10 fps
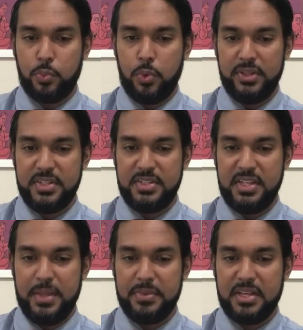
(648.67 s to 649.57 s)
what is the
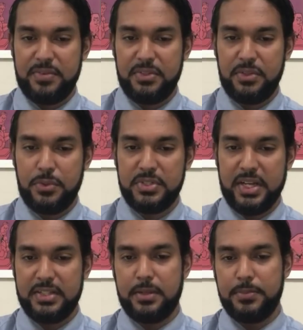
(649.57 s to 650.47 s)
name given to those
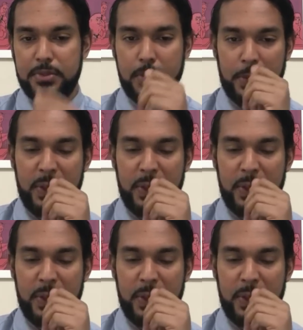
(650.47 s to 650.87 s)
items?